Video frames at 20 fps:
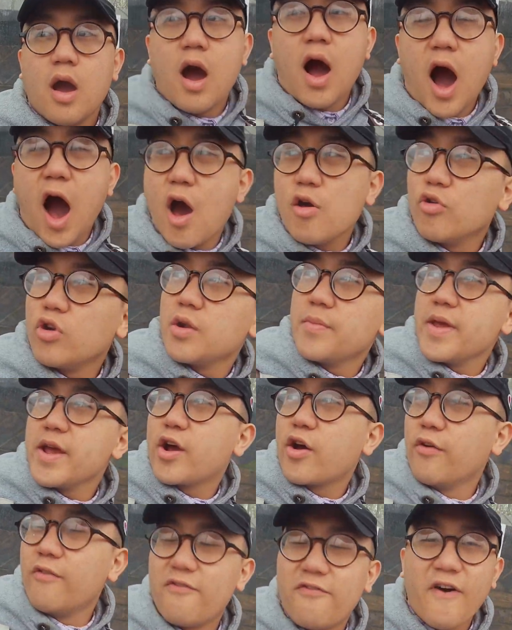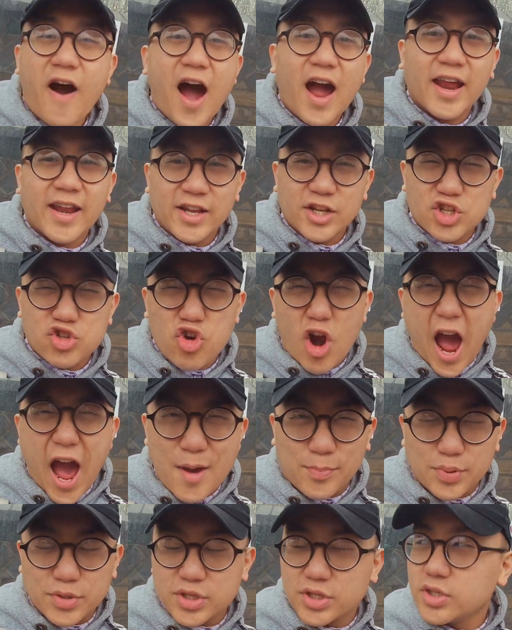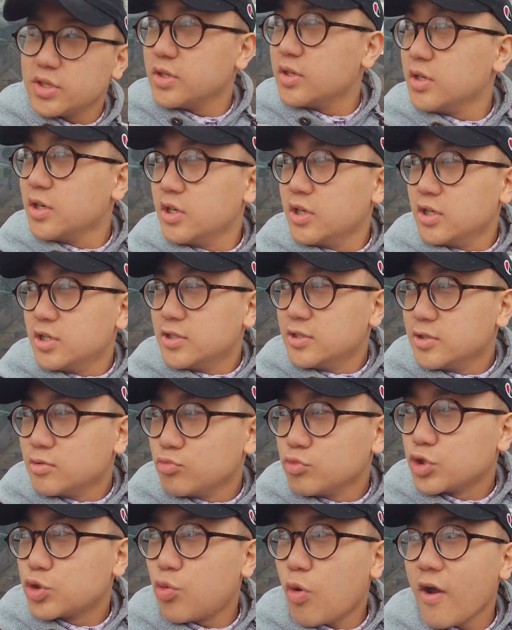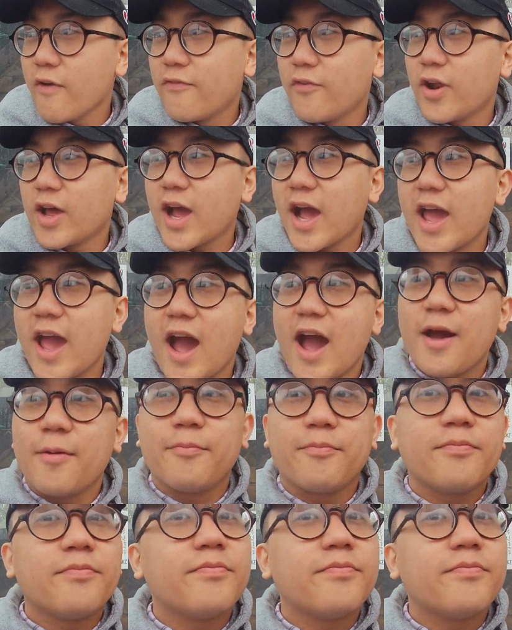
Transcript: I want to be confined, trapped. This is what I feel like I am.